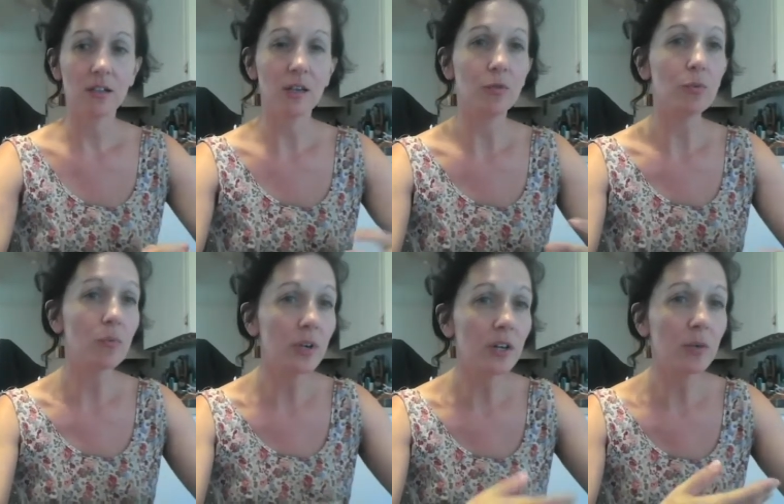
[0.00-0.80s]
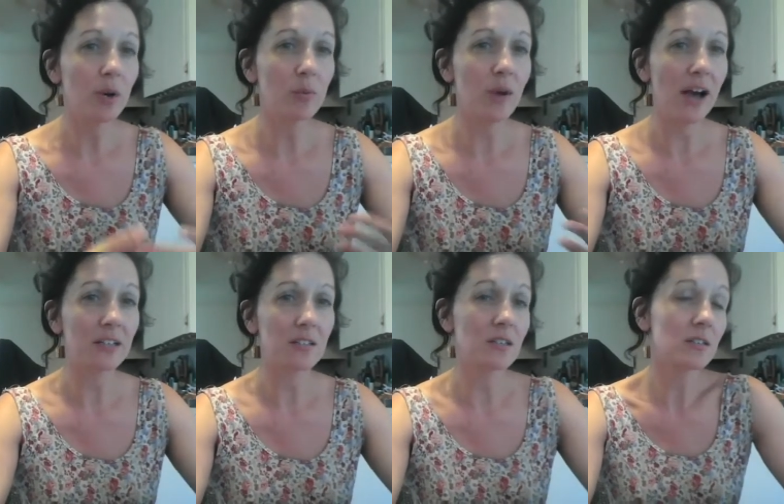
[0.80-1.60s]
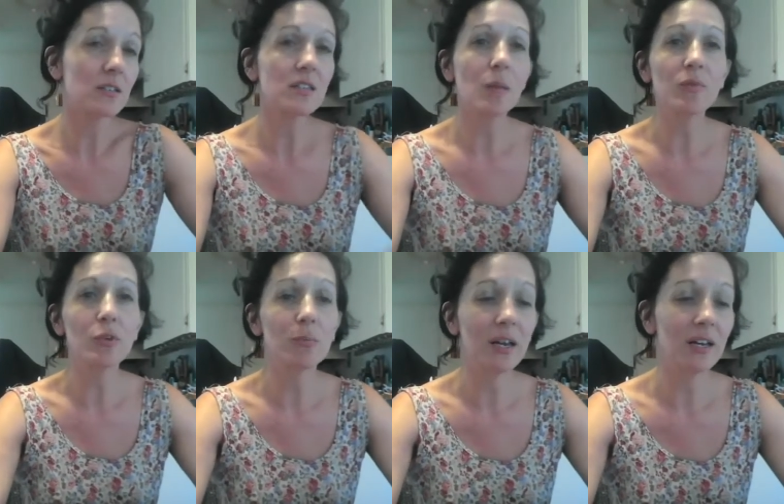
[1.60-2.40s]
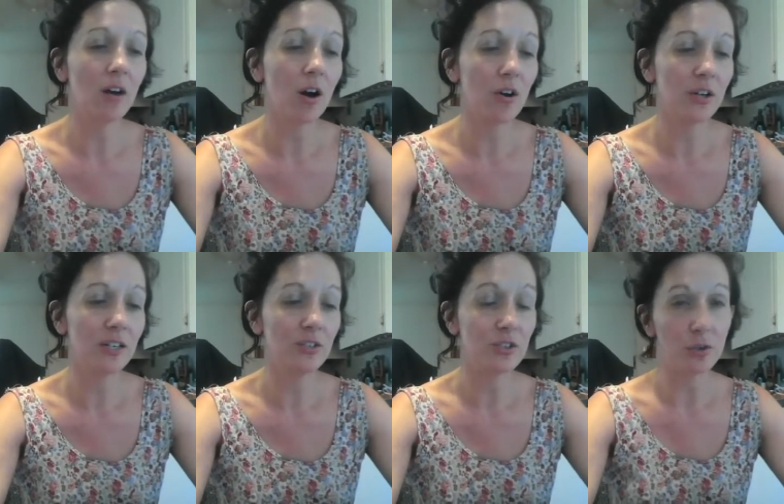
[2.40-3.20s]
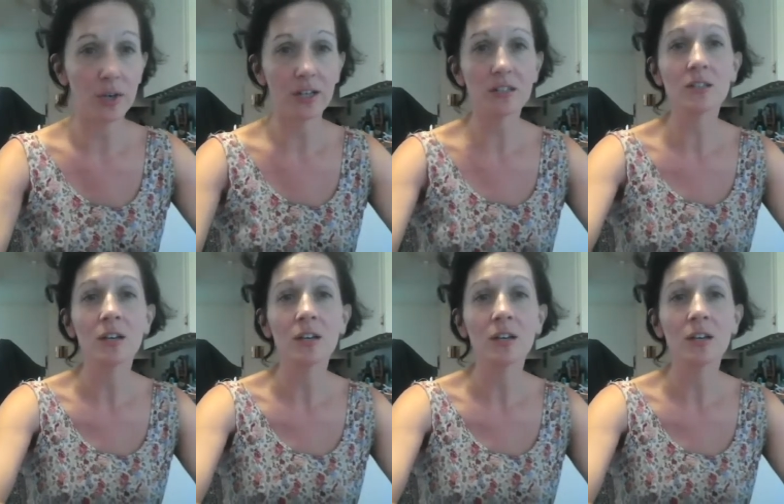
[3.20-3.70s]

if you really want to practice this, and some of you may already do it,